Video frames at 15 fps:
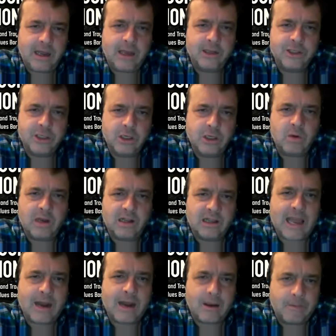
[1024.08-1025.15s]
into
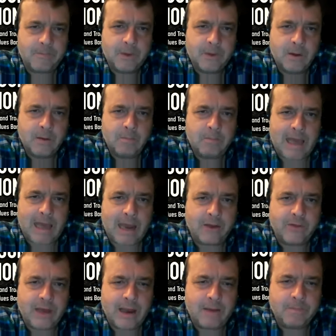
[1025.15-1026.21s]
Atlanta back
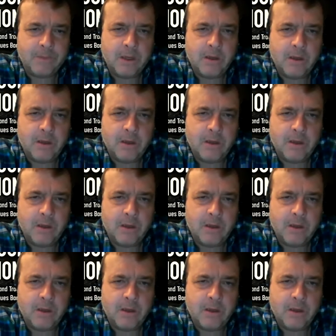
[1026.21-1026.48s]
then.